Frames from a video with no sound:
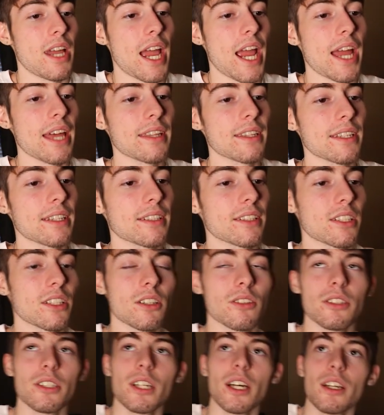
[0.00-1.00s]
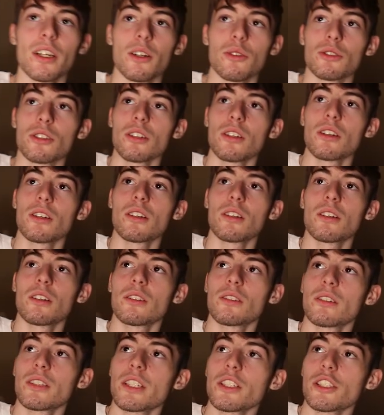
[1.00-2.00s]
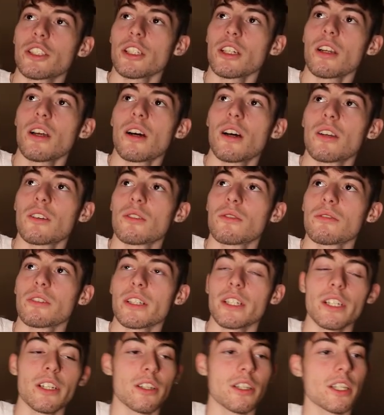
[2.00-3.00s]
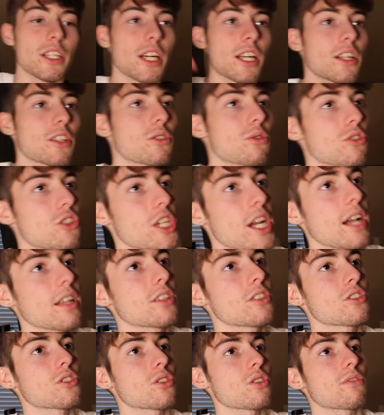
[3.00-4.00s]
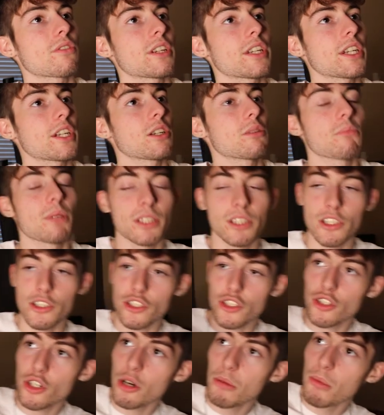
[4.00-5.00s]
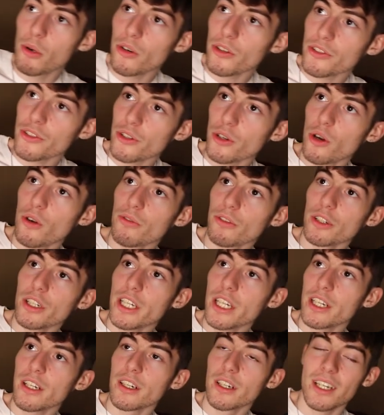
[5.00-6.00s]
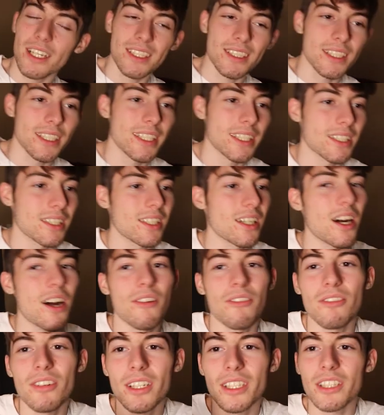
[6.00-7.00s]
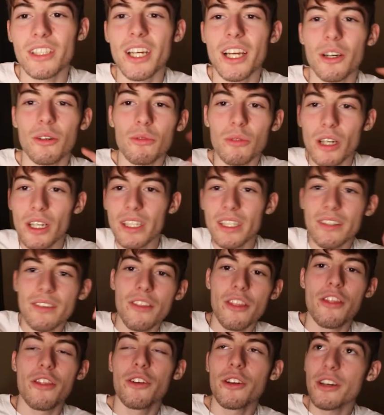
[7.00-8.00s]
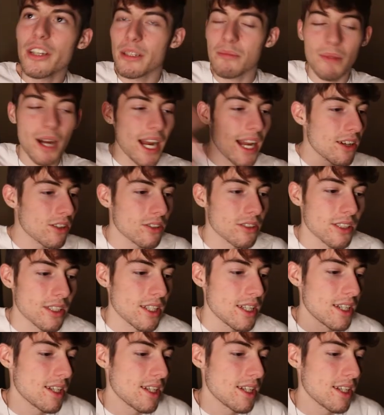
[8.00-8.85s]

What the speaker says: And you know, you gotta go turn this shit on over here. You gotta do challenges over here. But the snowboards are over here. It's like, oh fuck, you gotta run in 30 miles